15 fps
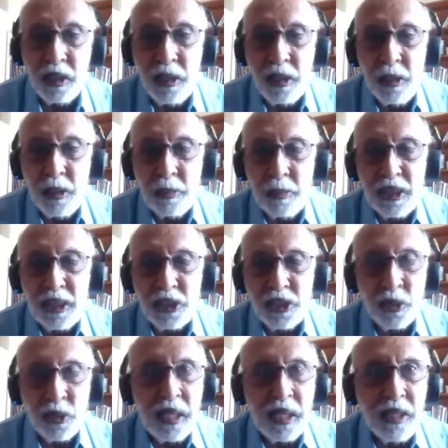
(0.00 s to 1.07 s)
places where I
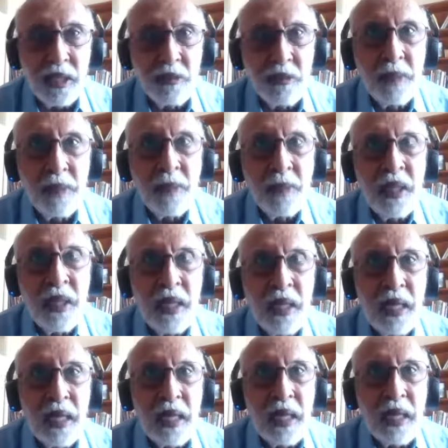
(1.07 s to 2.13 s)
lived
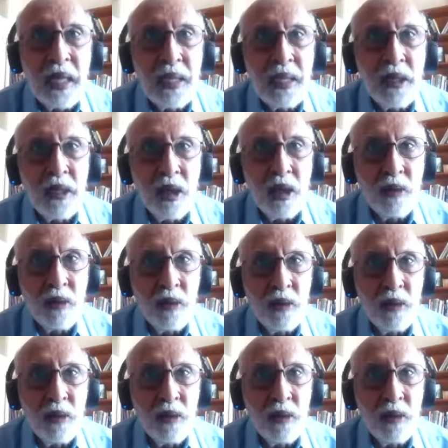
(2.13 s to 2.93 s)
and worked